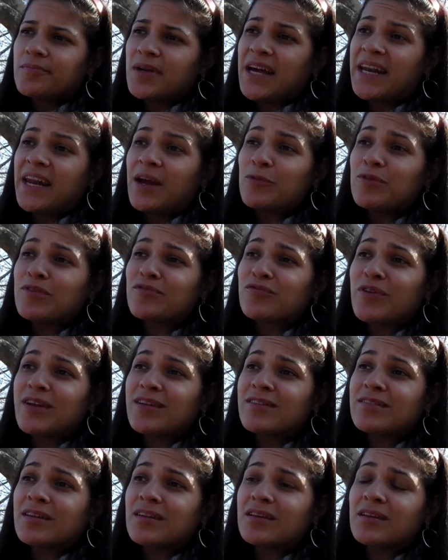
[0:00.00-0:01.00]
And I was
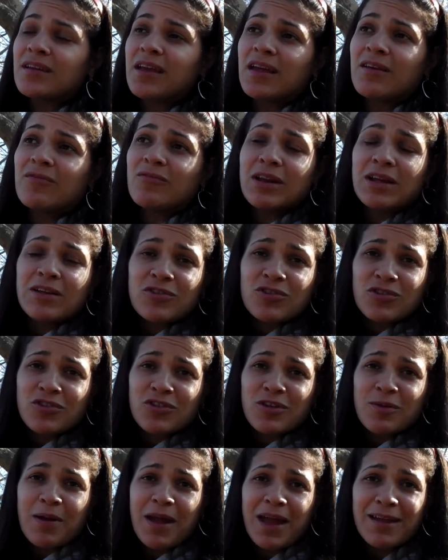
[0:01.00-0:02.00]
raised in a gay
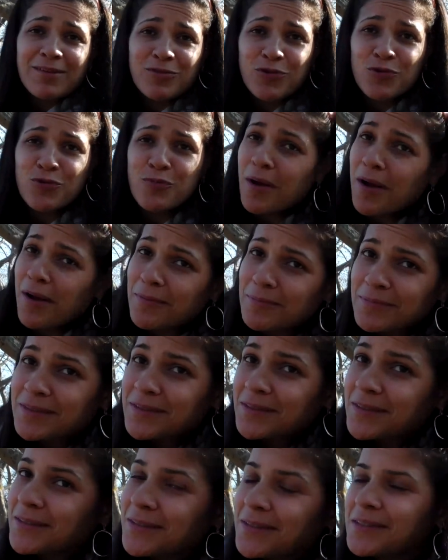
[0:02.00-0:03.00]
relationship. I had 2 moms,
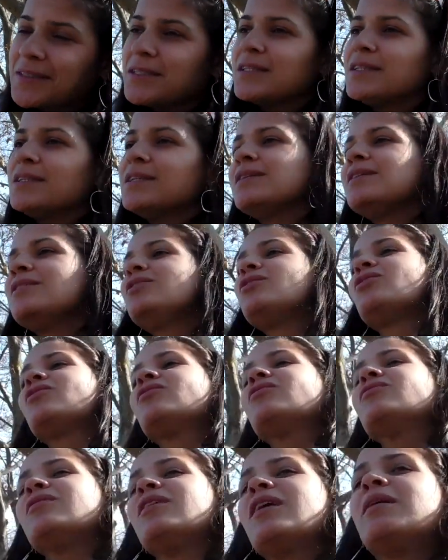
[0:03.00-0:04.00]

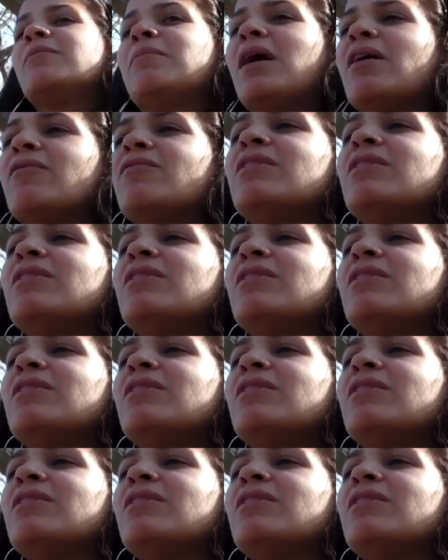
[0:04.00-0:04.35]
and my